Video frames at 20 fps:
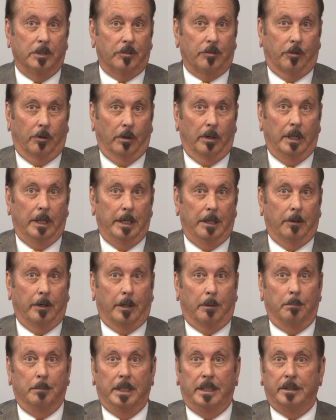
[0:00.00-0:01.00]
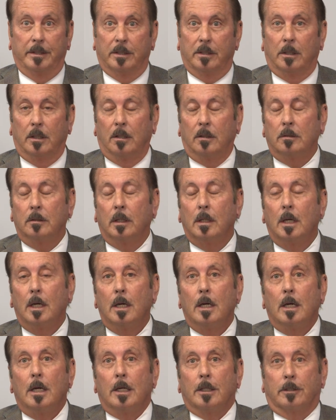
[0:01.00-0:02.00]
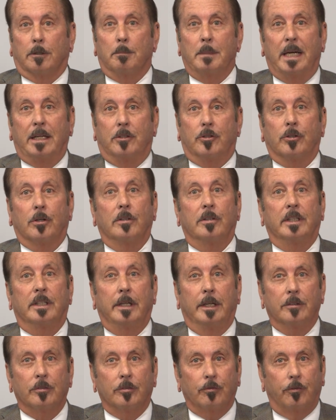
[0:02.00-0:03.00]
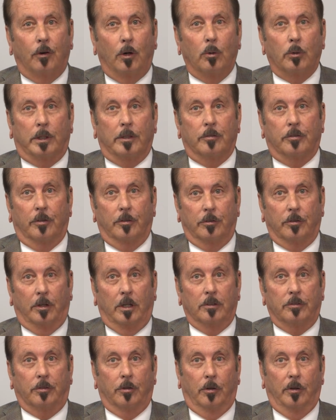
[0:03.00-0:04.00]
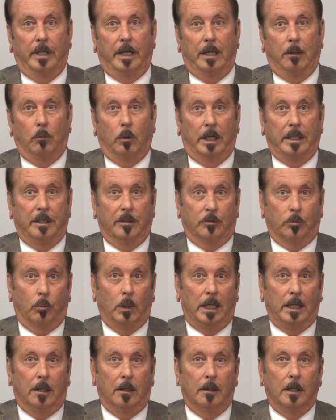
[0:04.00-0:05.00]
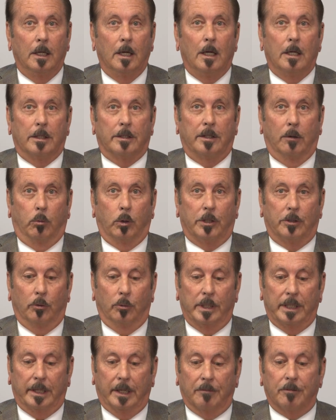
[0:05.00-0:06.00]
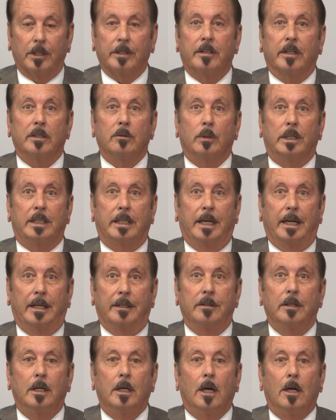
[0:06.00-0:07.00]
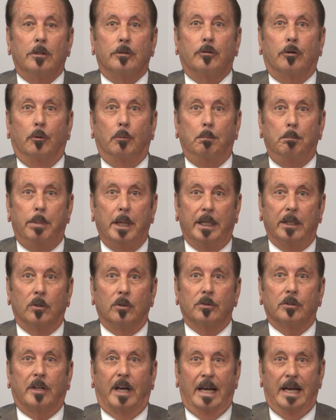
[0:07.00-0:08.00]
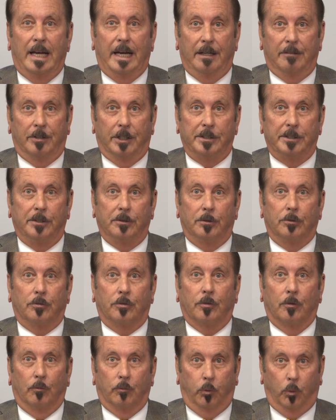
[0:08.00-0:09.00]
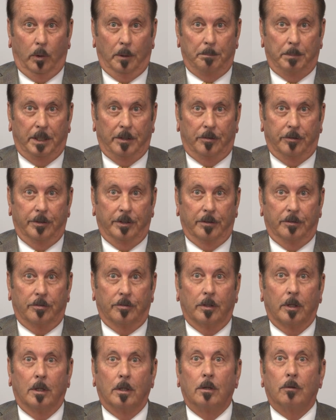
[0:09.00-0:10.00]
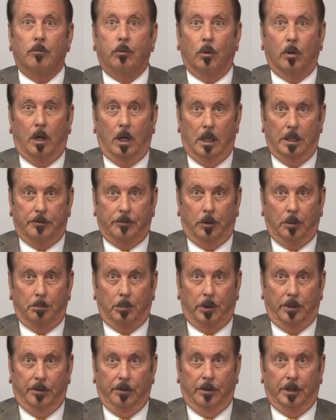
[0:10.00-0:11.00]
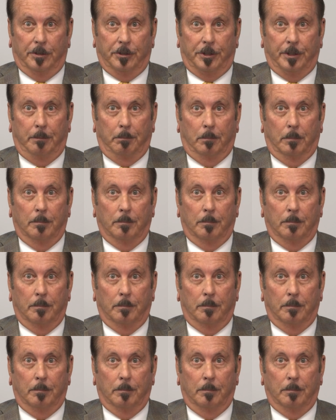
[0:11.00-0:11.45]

Mr. Eric Mendenhall, to make sure that his focus is also that way as well, that we're doing everything we can to build avenues for business, for entrepreneurship.